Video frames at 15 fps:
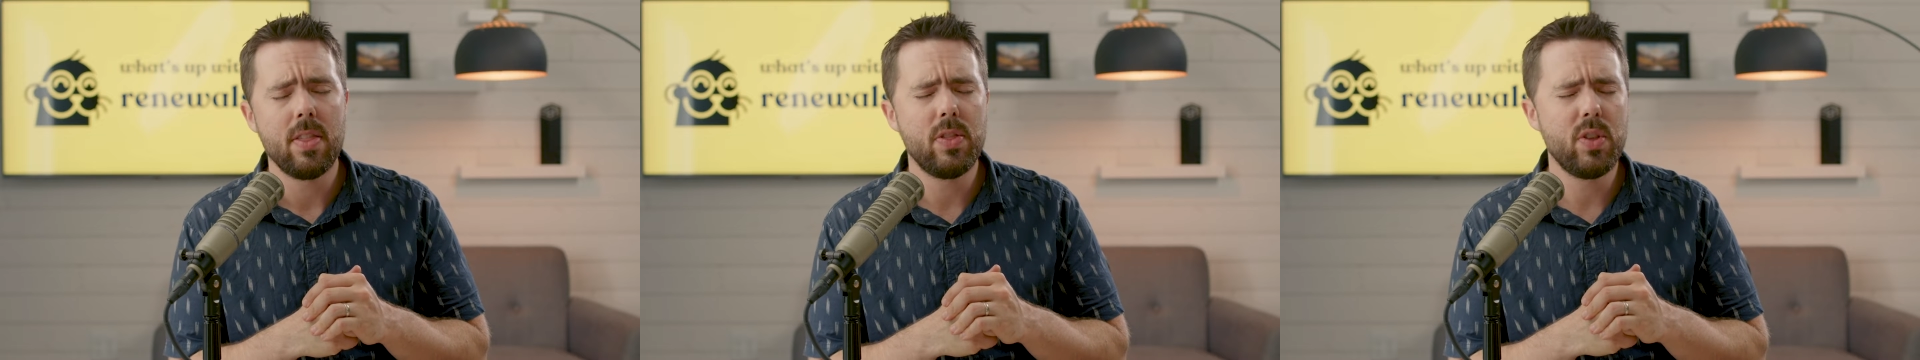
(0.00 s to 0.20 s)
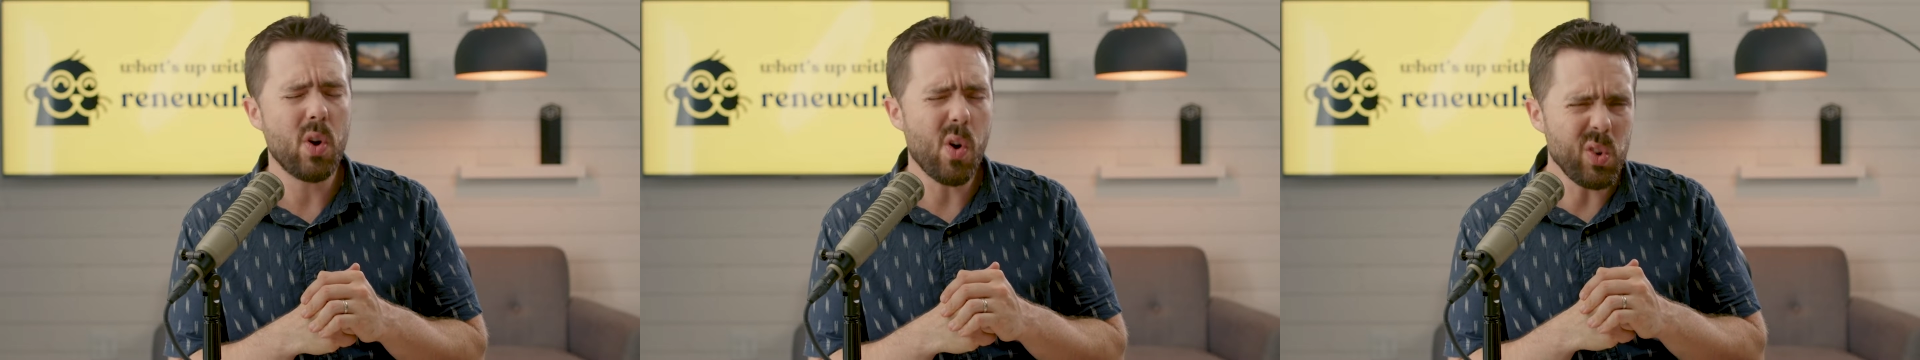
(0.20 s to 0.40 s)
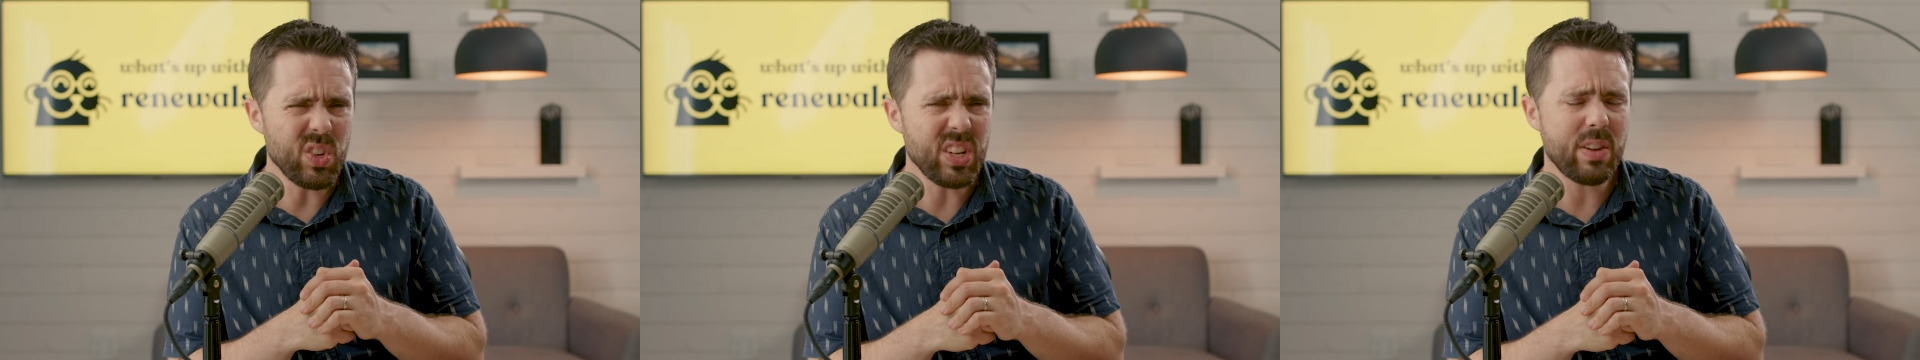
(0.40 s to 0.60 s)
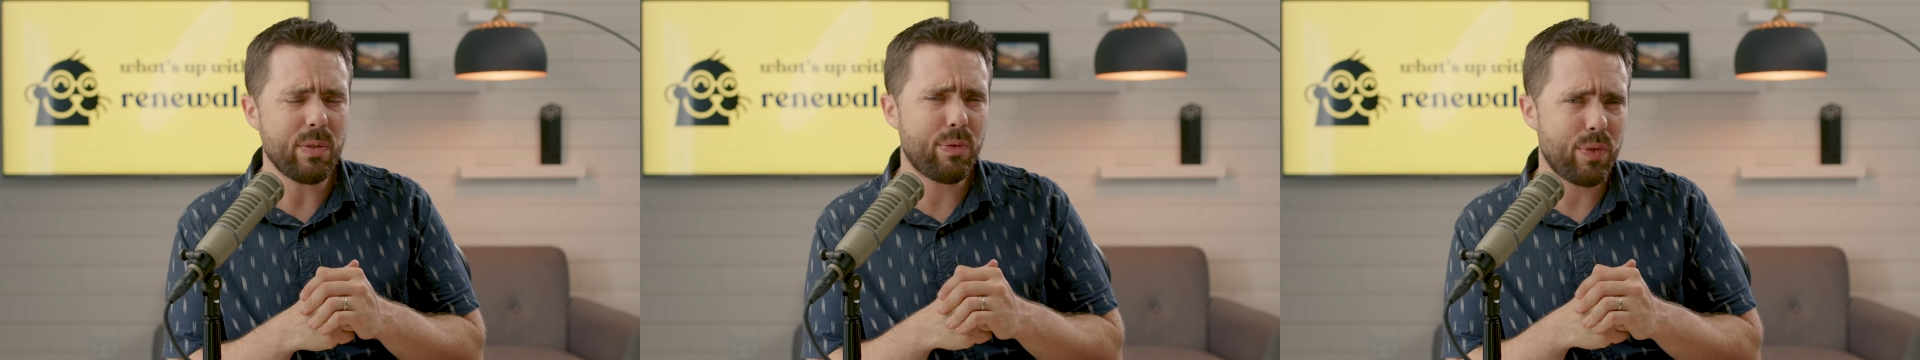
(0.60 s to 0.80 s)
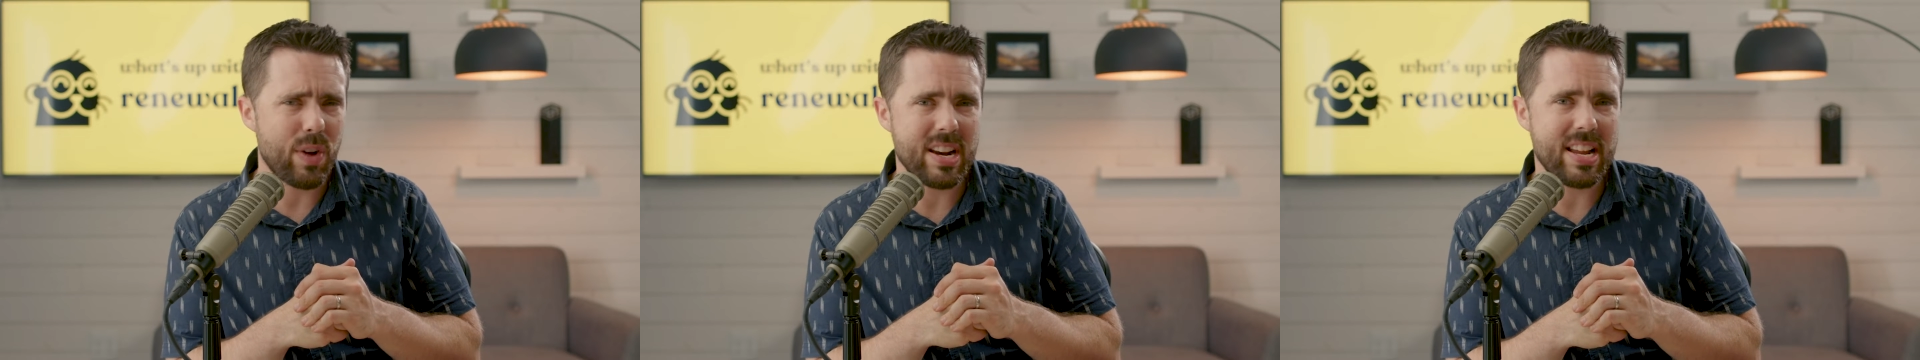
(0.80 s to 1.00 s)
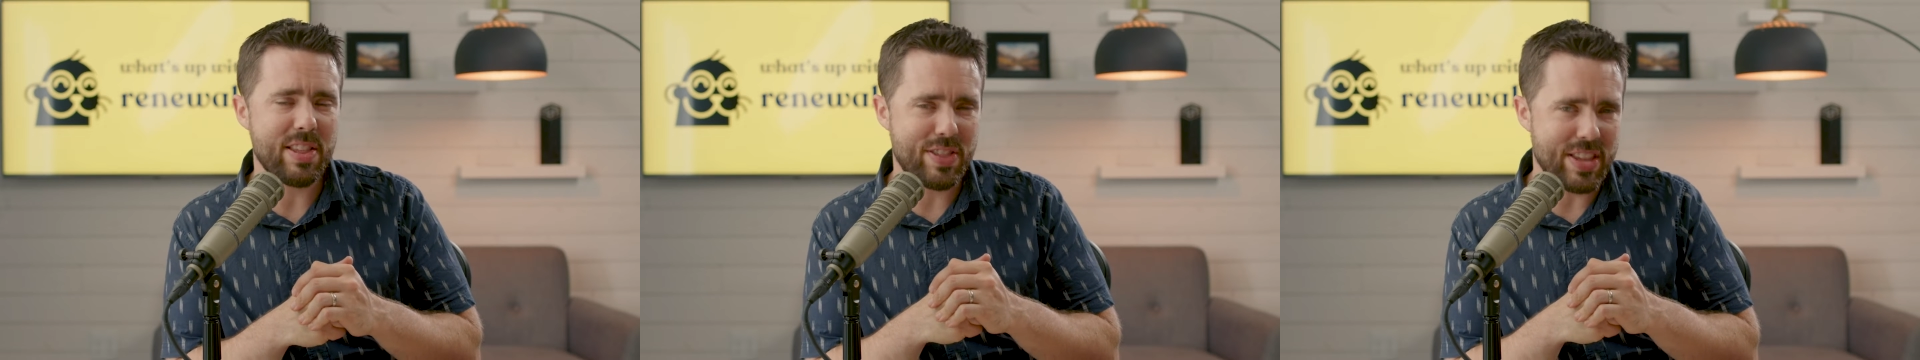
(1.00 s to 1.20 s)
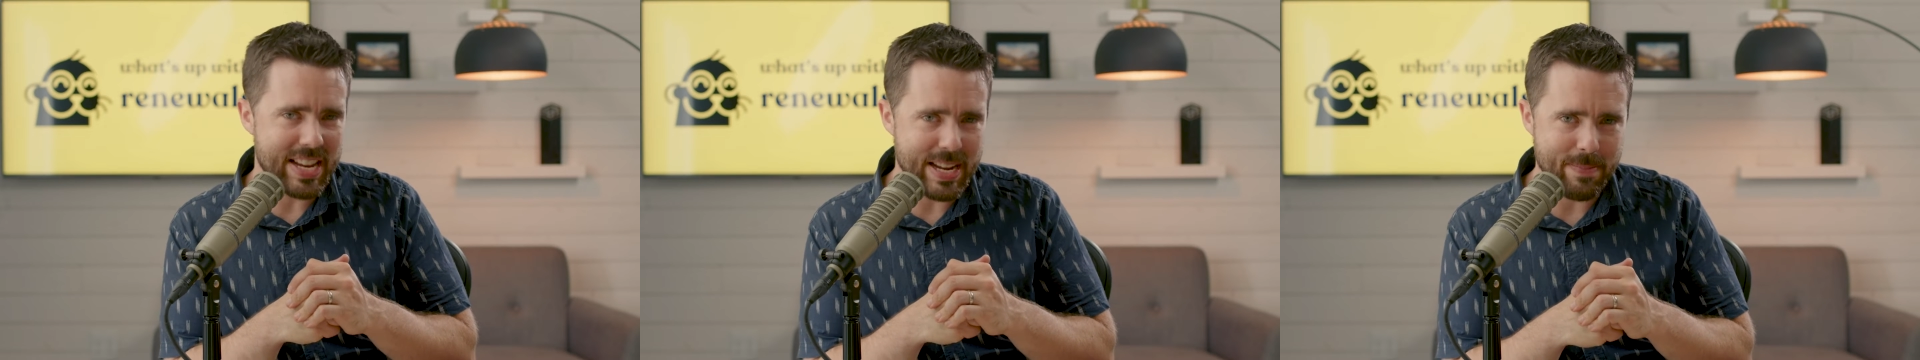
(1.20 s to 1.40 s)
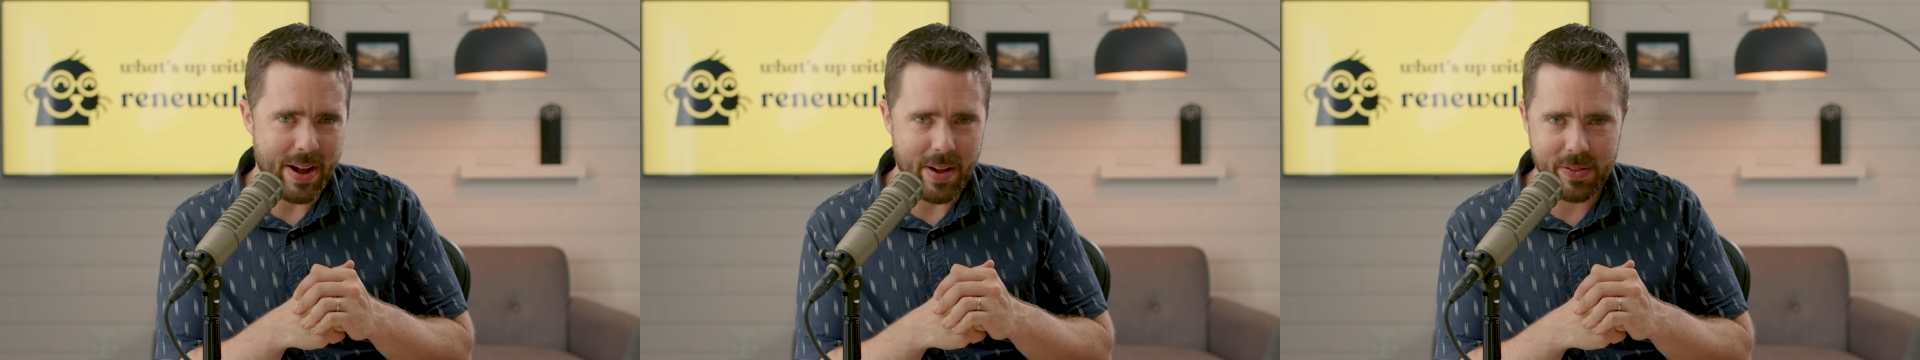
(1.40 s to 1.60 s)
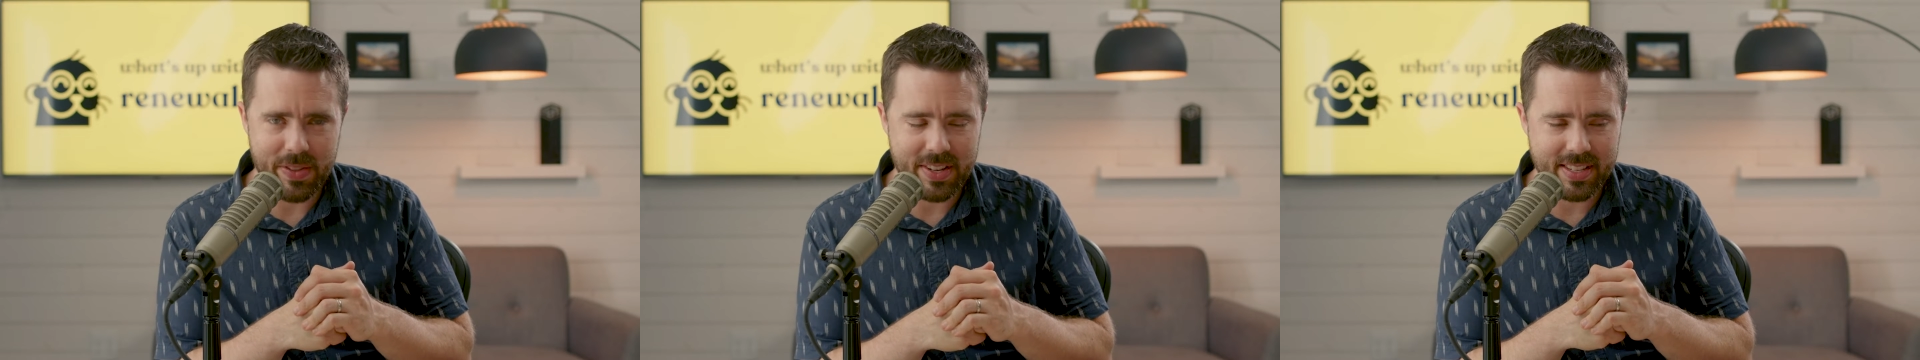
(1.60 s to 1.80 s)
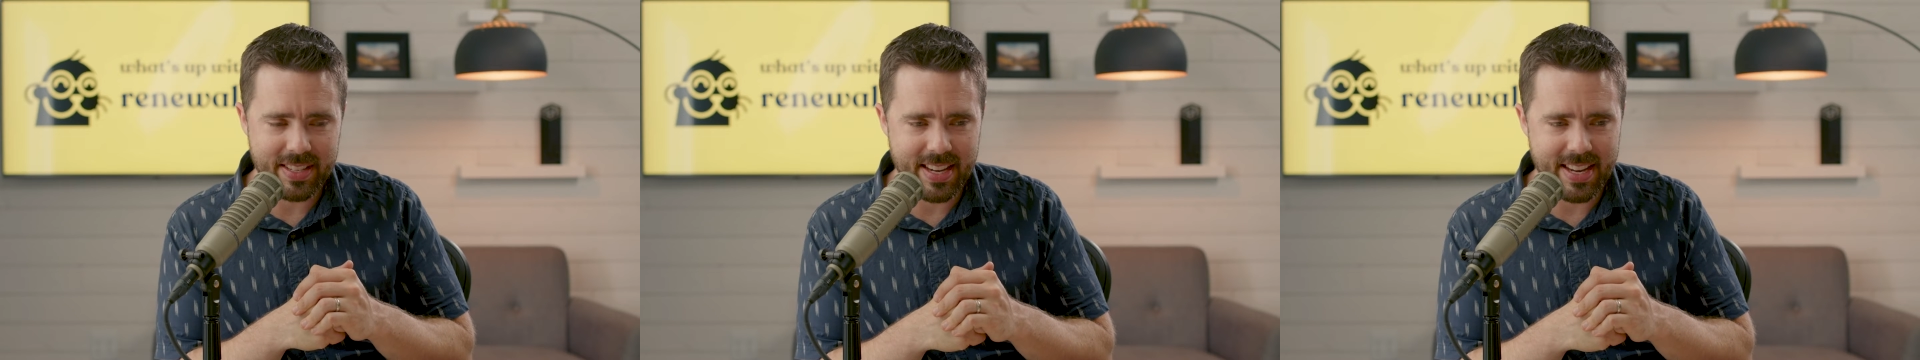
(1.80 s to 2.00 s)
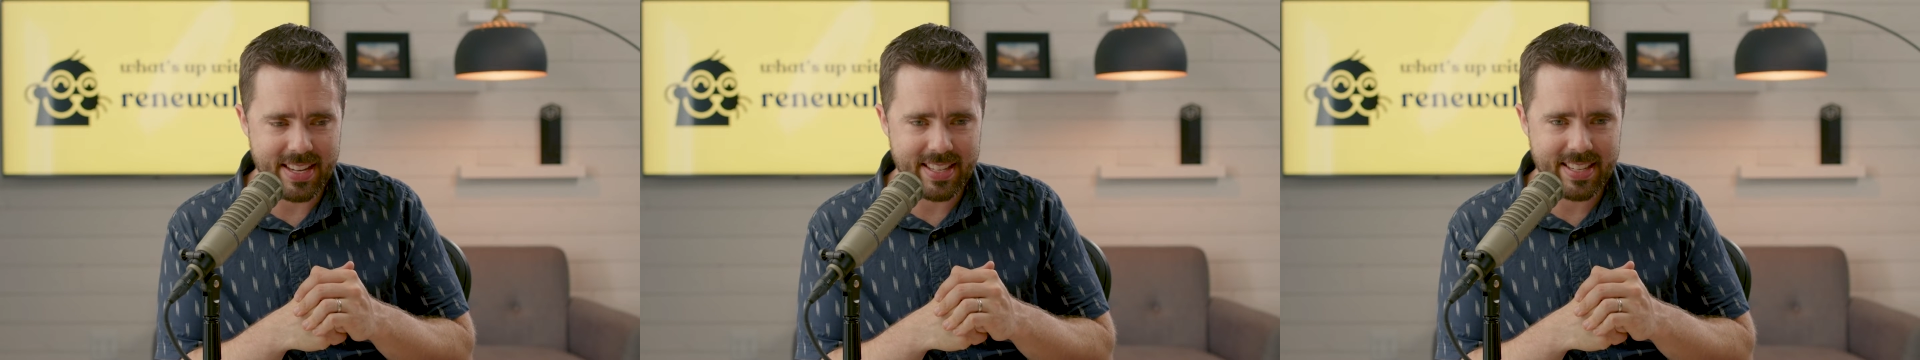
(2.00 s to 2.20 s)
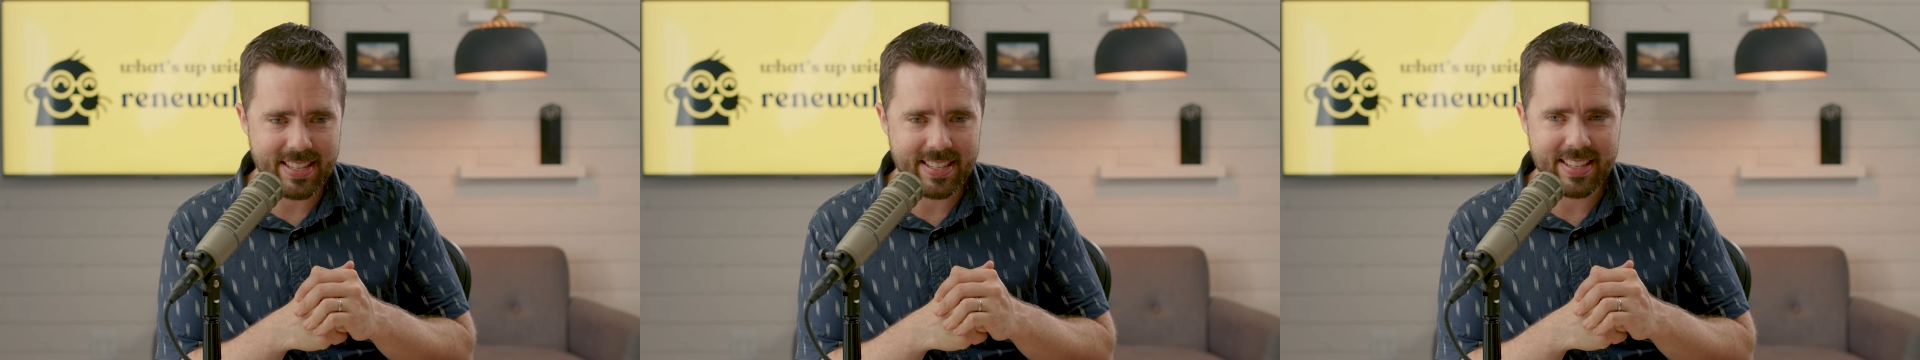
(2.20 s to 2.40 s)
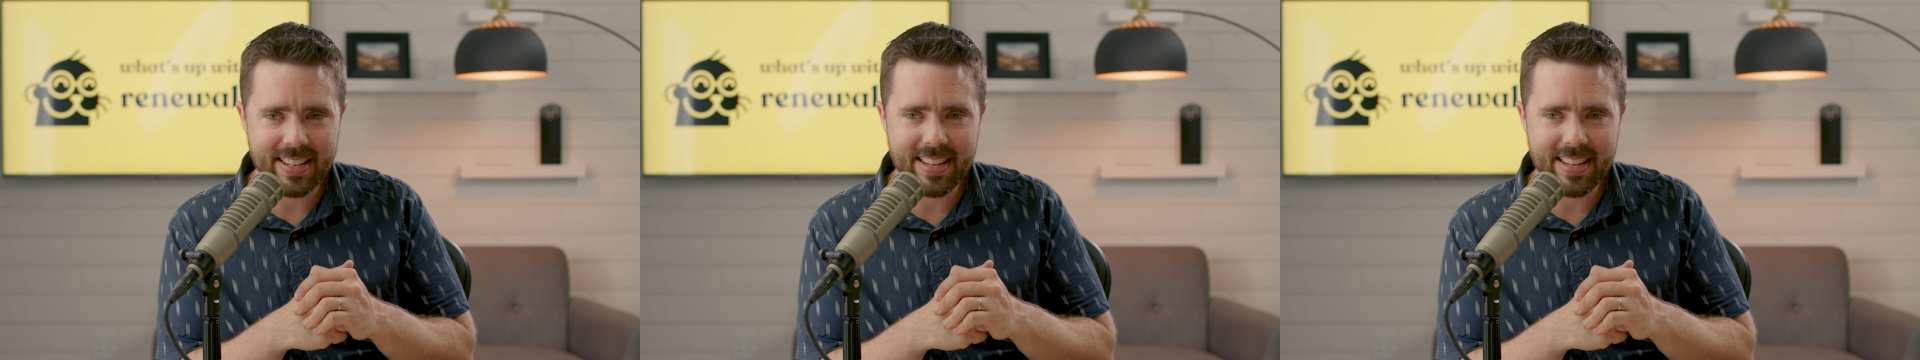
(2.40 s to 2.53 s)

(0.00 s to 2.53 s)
The only funny thing about this is